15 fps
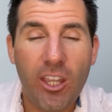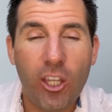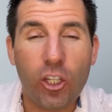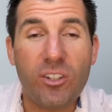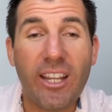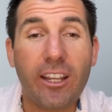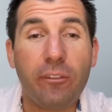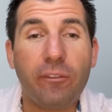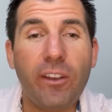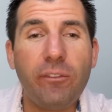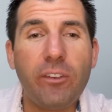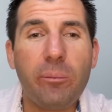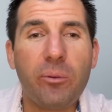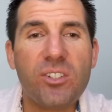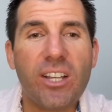You take
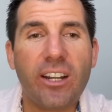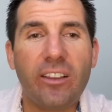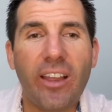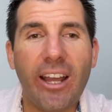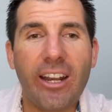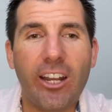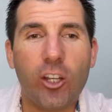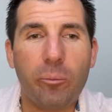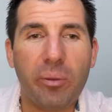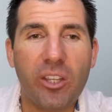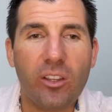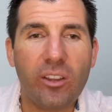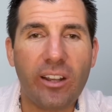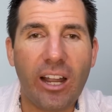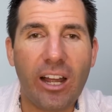50% of that and you
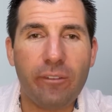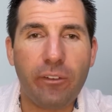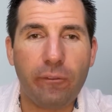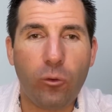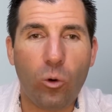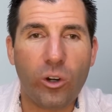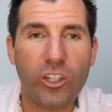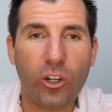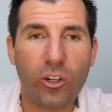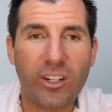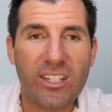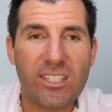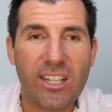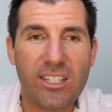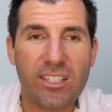peel it off for your
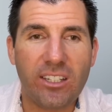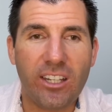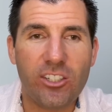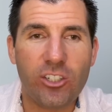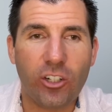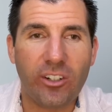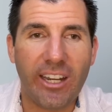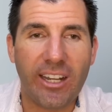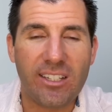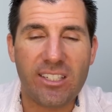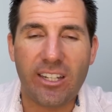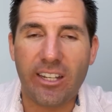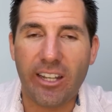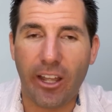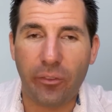necessities, your needs.
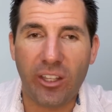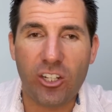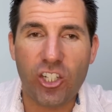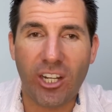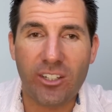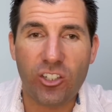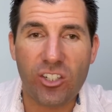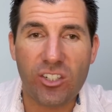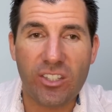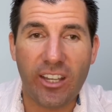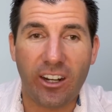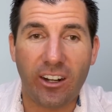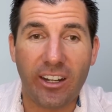Nothing changes there.